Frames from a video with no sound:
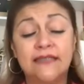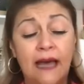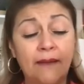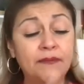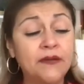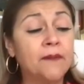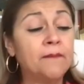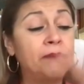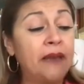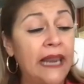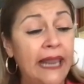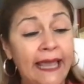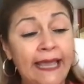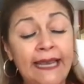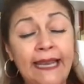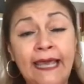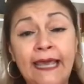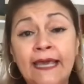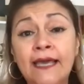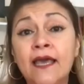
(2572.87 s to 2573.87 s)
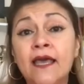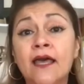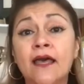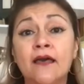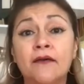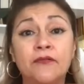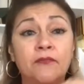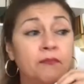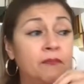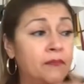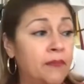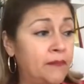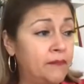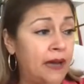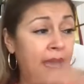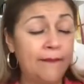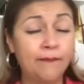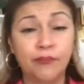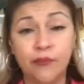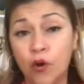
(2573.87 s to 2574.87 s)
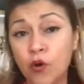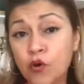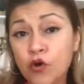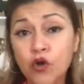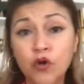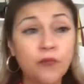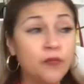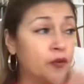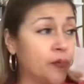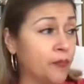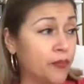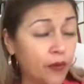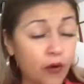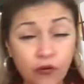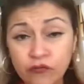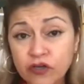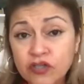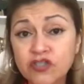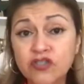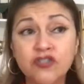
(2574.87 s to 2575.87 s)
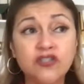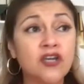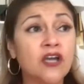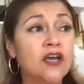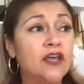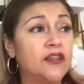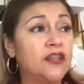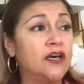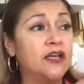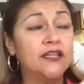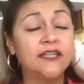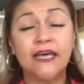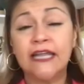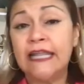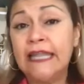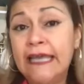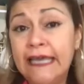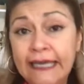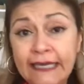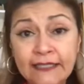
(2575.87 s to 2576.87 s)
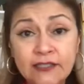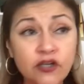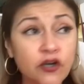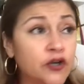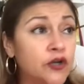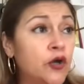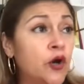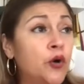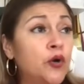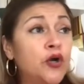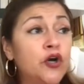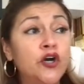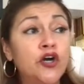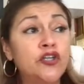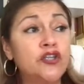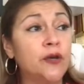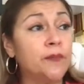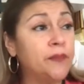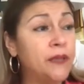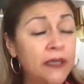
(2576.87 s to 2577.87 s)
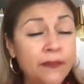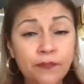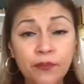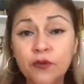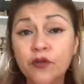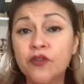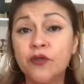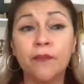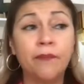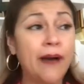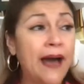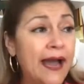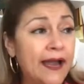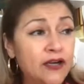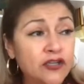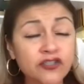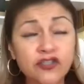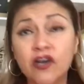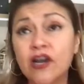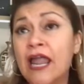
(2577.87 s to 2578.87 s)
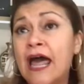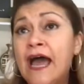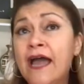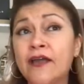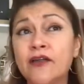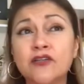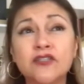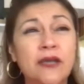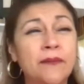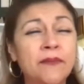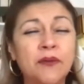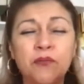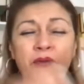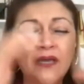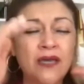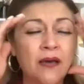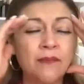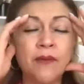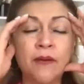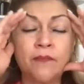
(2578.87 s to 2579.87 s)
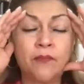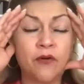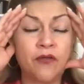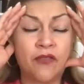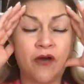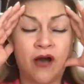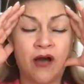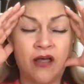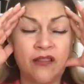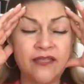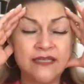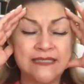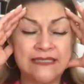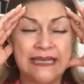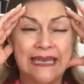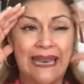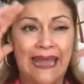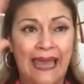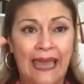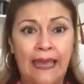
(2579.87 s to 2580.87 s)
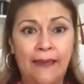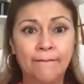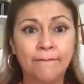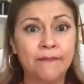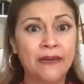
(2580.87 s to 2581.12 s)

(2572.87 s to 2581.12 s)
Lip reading: complaining. My broker, the brokerage, the leads are no good. The people, the buyers are liars. I mean, we come up with all this lame